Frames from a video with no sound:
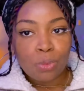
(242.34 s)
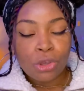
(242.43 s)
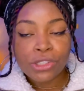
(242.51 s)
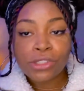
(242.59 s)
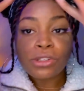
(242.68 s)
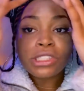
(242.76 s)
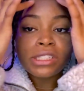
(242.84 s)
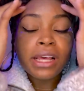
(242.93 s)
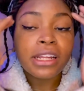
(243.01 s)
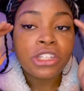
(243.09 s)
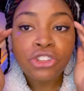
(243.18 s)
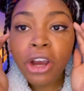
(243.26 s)
So just let
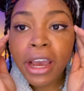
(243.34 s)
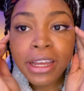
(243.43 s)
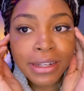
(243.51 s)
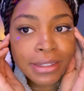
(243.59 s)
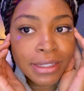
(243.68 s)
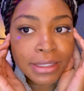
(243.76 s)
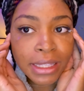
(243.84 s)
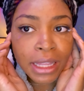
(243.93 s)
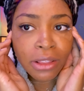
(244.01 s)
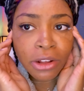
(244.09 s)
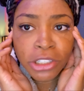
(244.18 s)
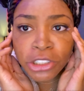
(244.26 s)
it dry. It doesn't take that
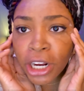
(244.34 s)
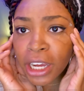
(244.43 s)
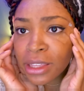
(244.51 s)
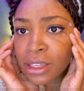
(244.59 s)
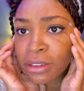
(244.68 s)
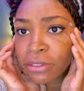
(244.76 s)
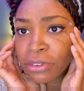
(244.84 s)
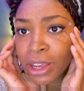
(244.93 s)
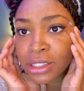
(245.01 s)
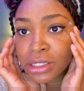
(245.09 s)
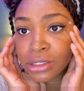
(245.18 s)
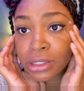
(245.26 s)
long to dry. I think in
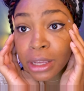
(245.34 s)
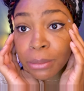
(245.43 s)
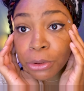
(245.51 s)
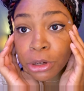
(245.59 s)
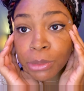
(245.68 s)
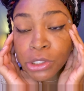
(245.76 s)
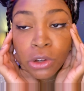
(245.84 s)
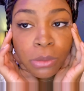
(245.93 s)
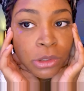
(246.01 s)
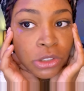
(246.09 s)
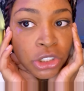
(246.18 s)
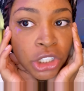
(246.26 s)
fact it's like pretty much
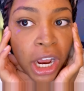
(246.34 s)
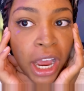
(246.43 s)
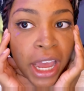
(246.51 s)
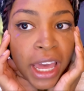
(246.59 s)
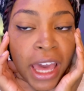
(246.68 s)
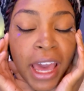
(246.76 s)
almost dry.